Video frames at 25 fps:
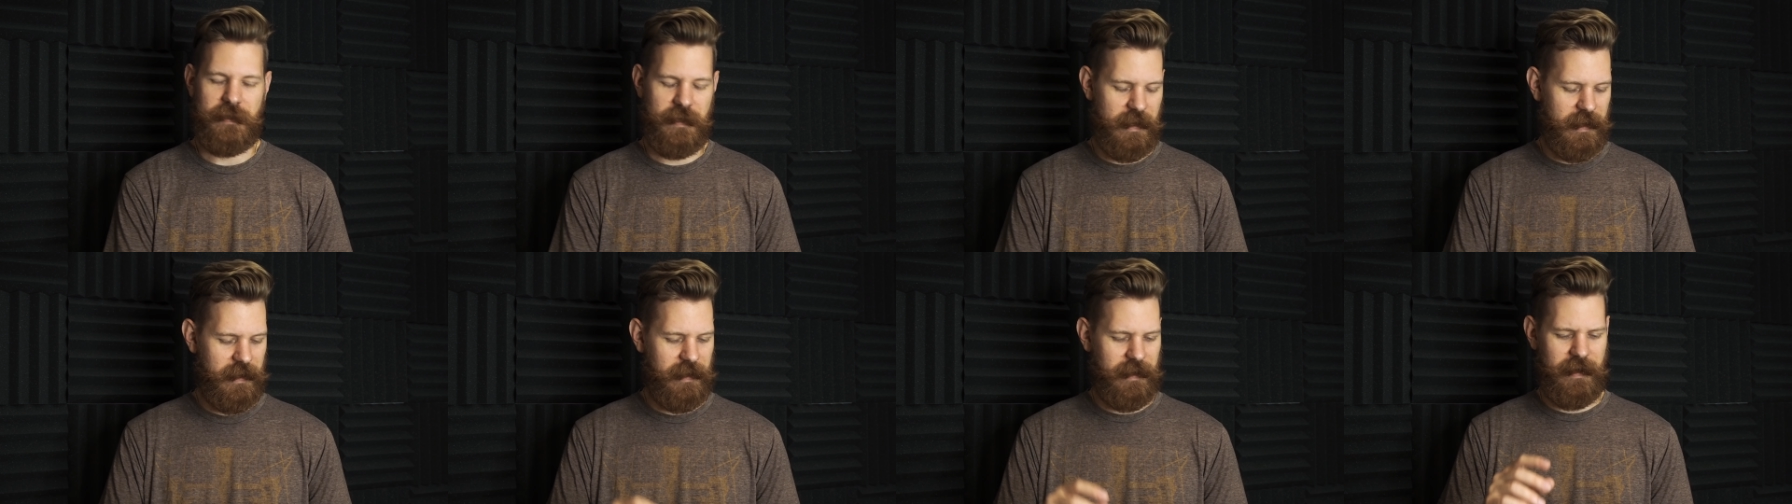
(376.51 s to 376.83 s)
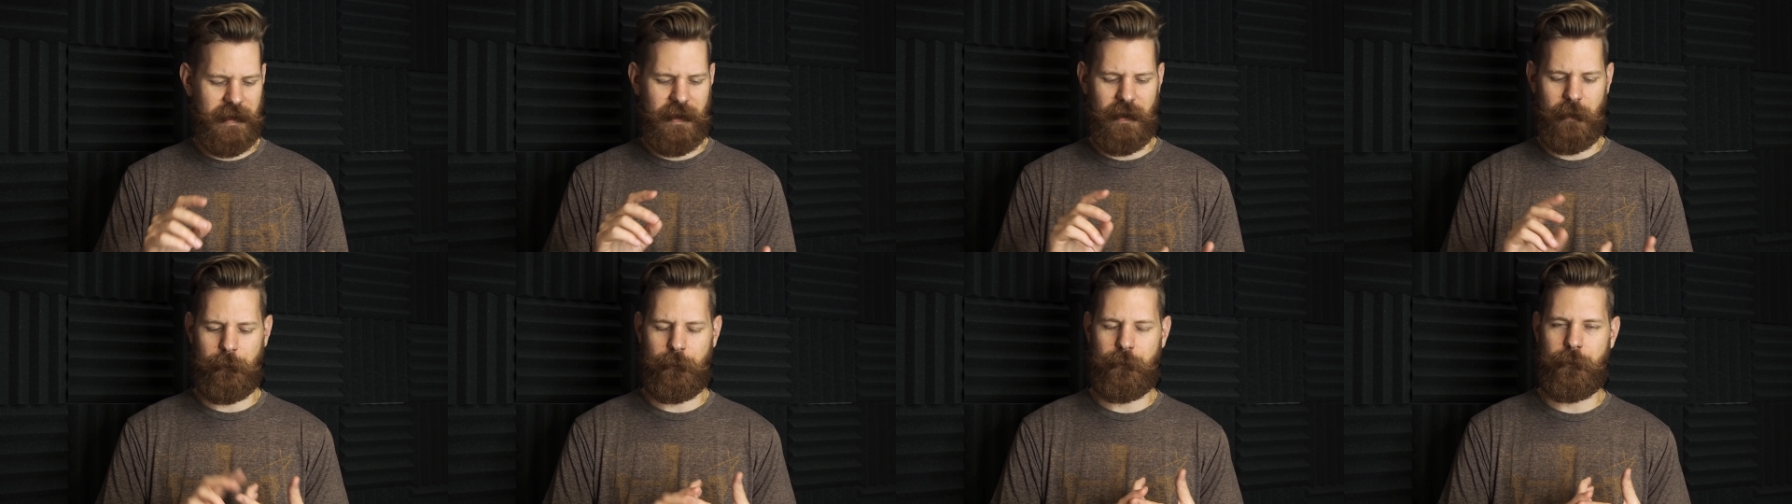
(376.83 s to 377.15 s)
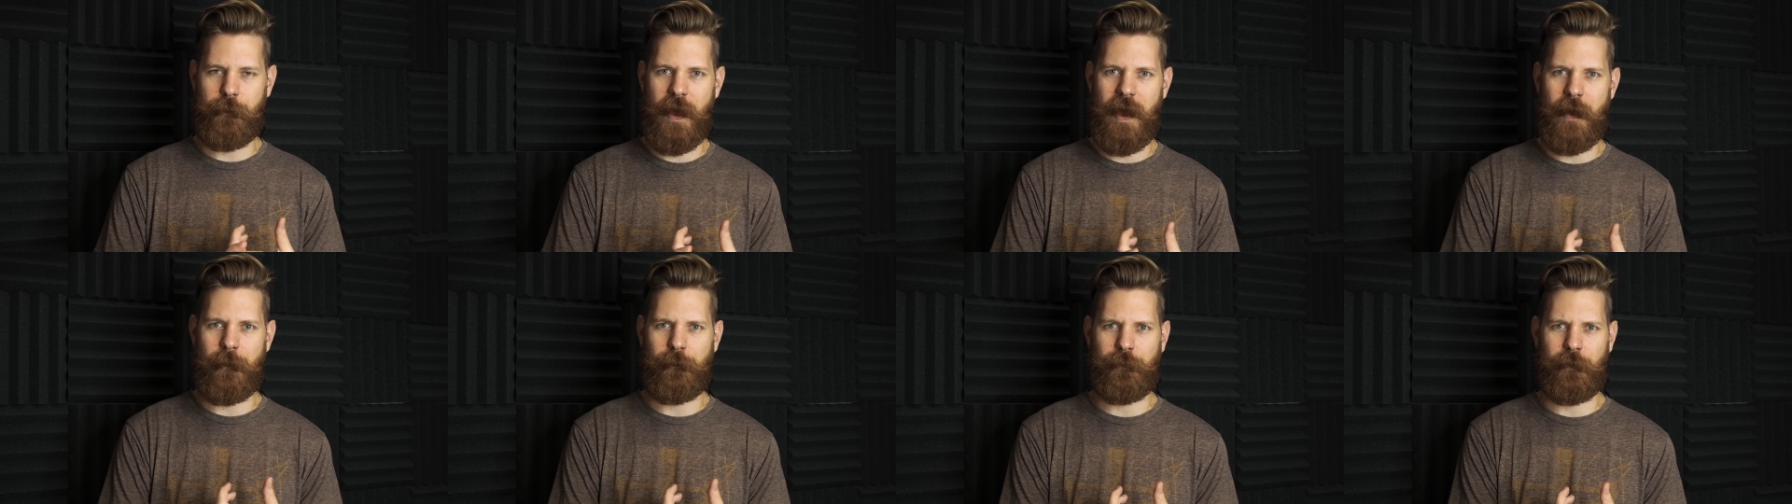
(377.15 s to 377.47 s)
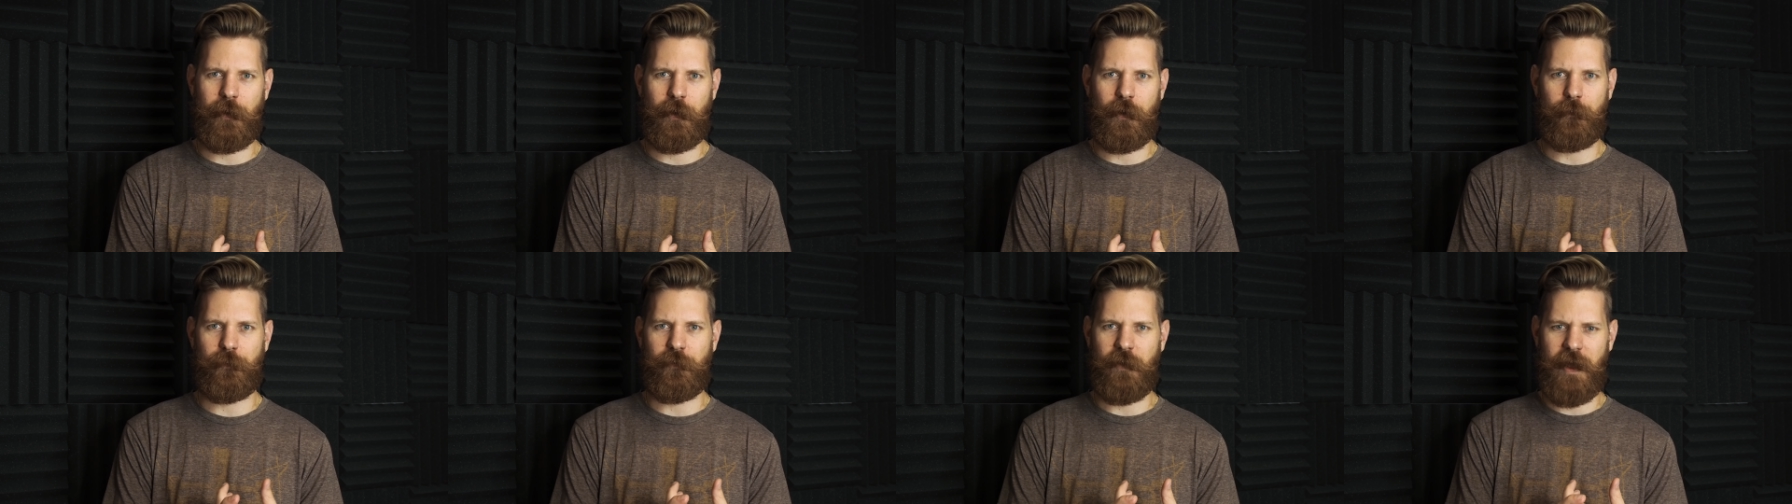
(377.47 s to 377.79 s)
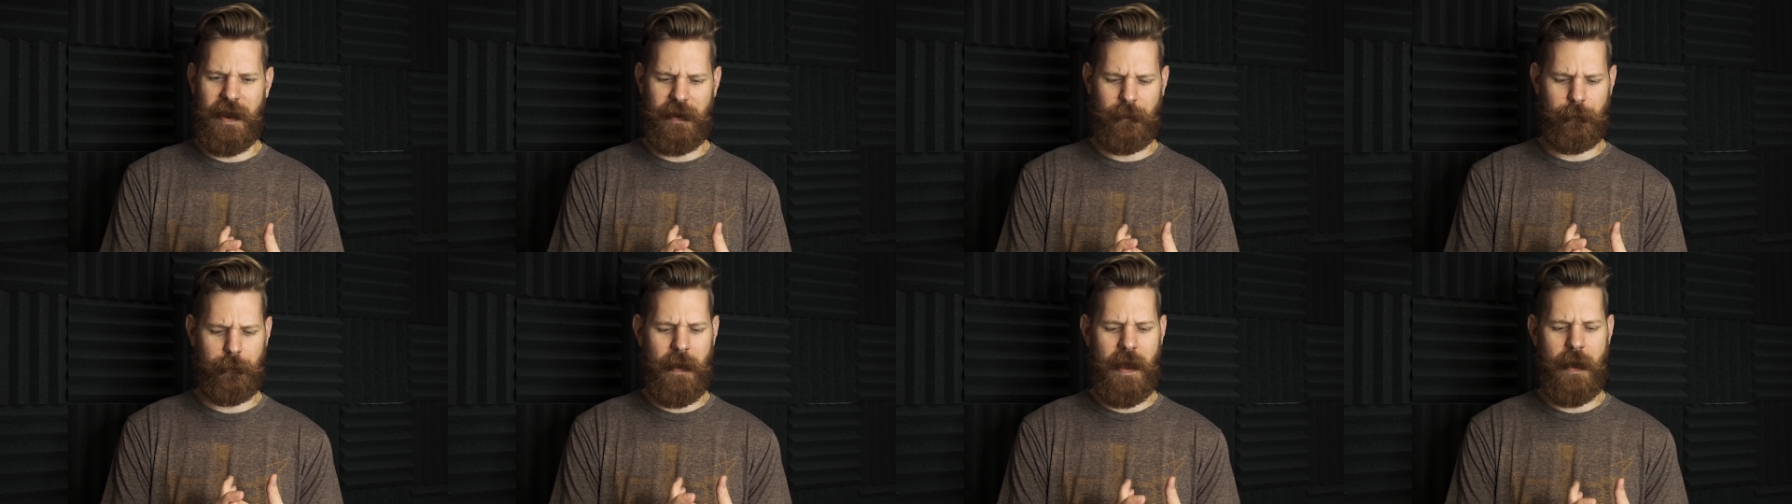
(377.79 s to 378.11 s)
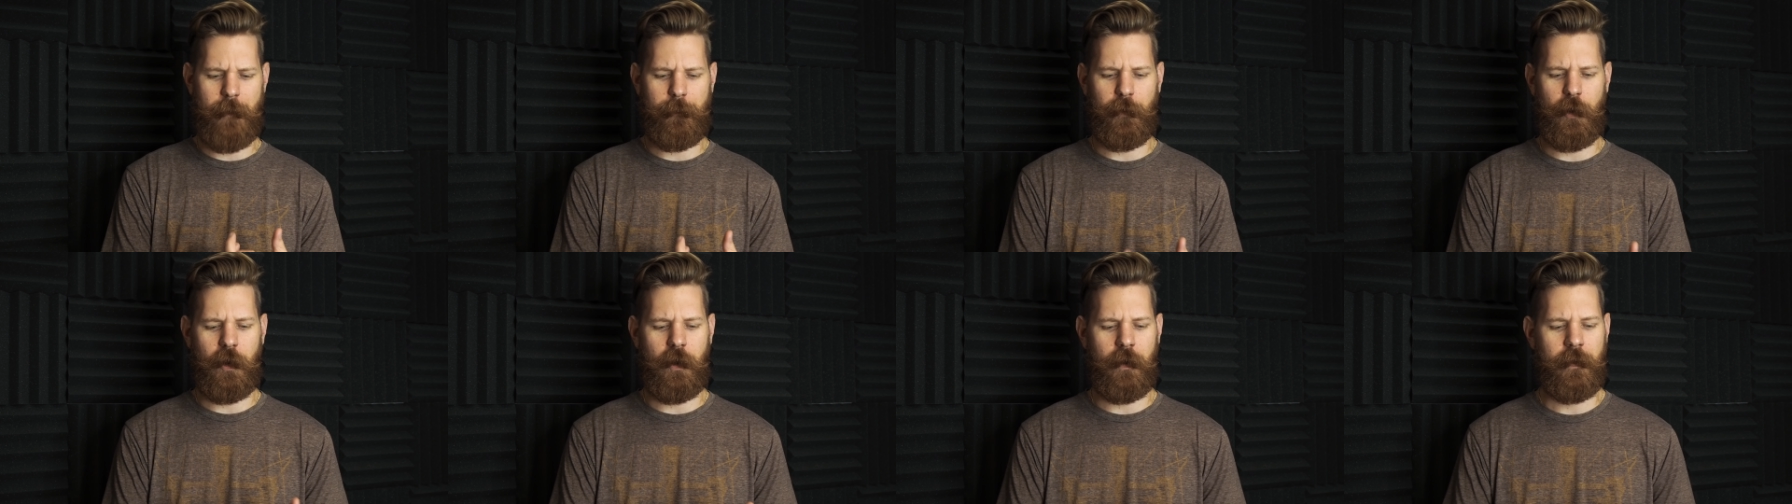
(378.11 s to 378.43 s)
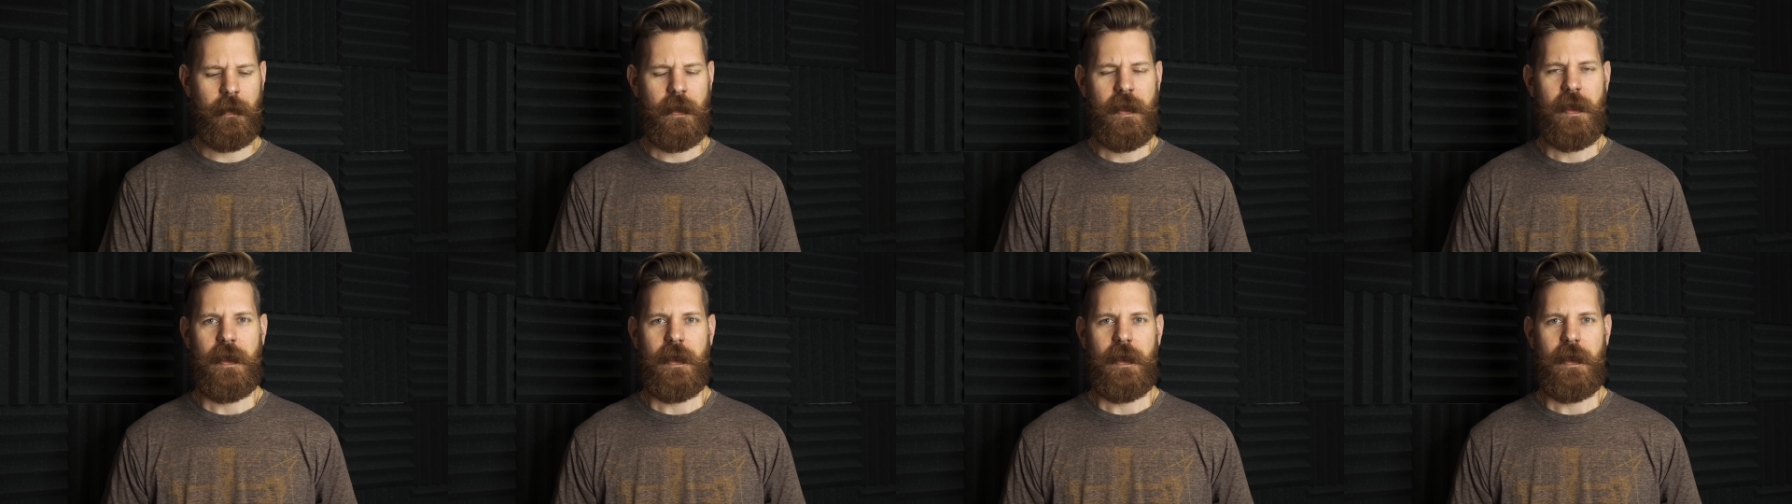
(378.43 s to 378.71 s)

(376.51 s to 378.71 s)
like a pepper, black pepper.